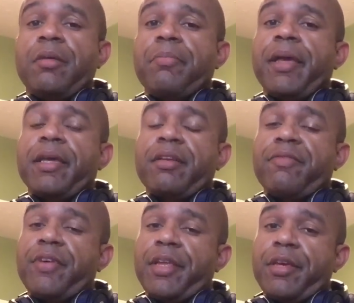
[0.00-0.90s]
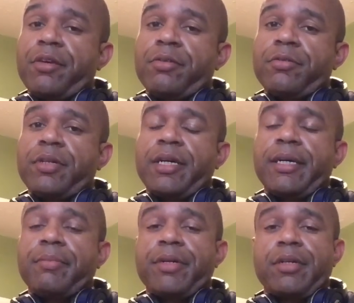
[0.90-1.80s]
making a video,
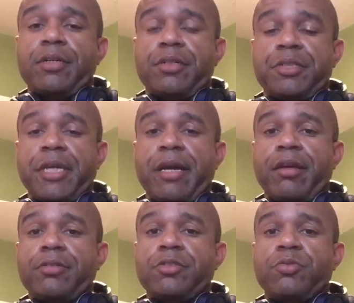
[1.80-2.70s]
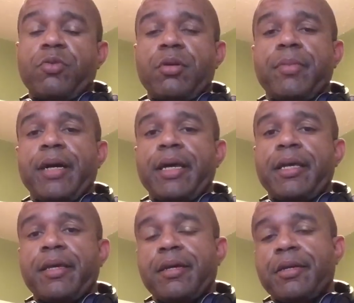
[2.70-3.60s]
a shout out to one of my
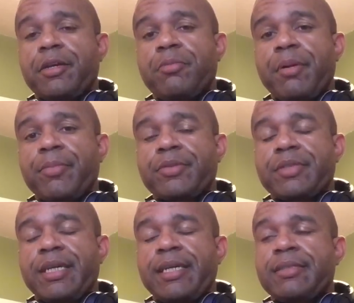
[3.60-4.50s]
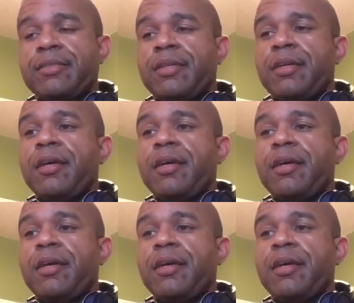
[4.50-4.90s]
guild members, guys.